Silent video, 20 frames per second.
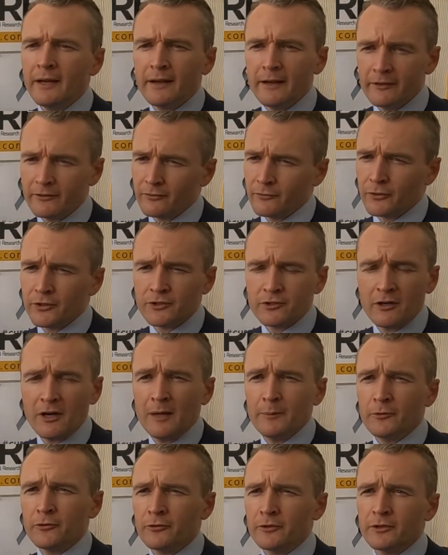it's a very
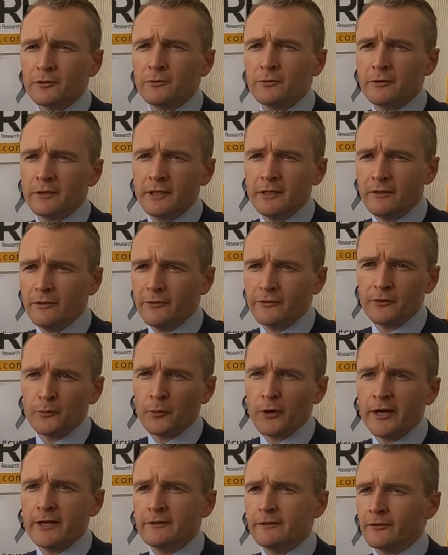time critical thing because the
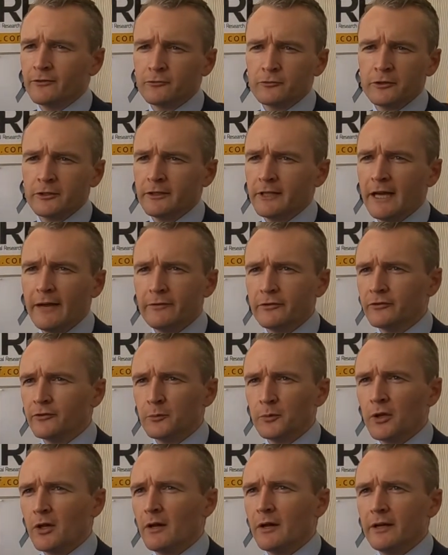brain doesn't really have a
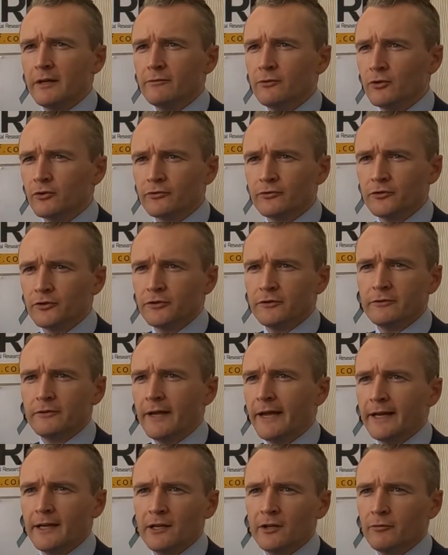supply of oxygen
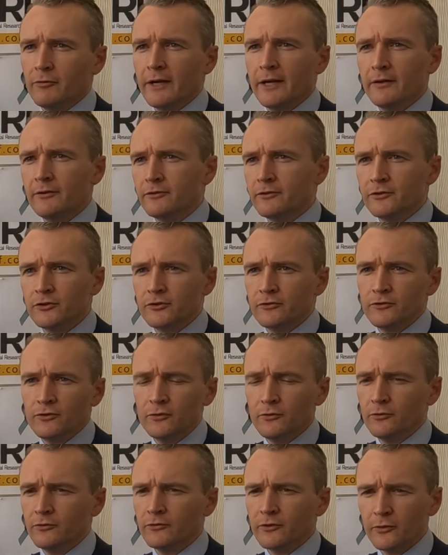hanging around to just
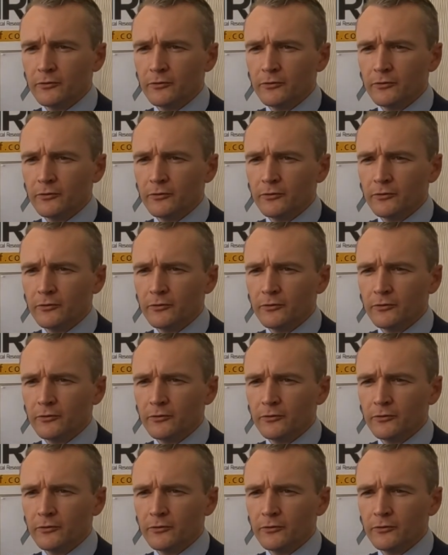use.